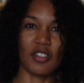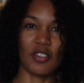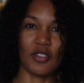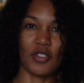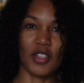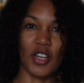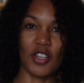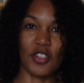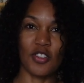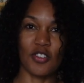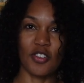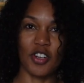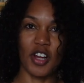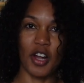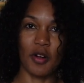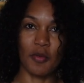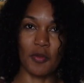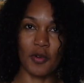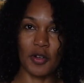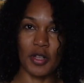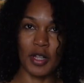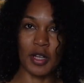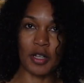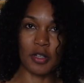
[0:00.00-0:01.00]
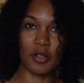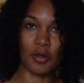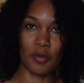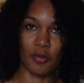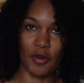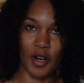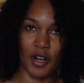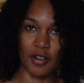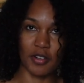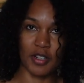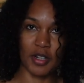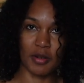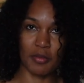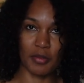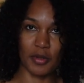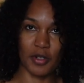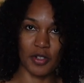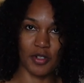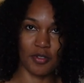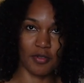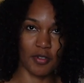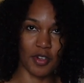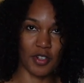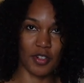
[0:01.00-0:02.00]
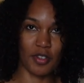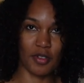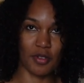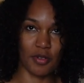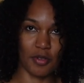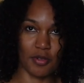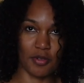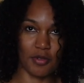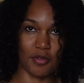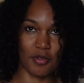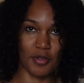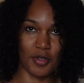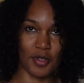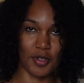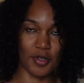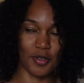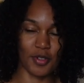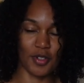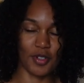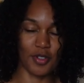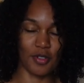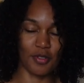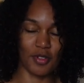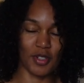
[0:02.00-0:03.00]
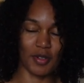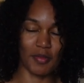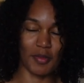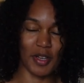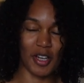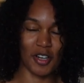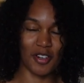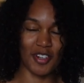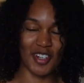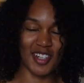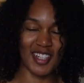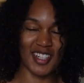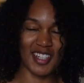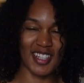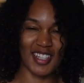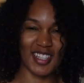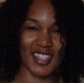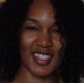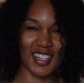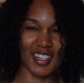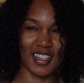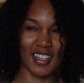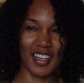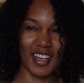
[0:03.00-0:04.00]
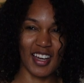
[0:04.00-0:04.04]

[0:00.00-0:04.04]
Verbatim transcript: So yesterday I wore that little brown number to run to the grocery store and do some errands.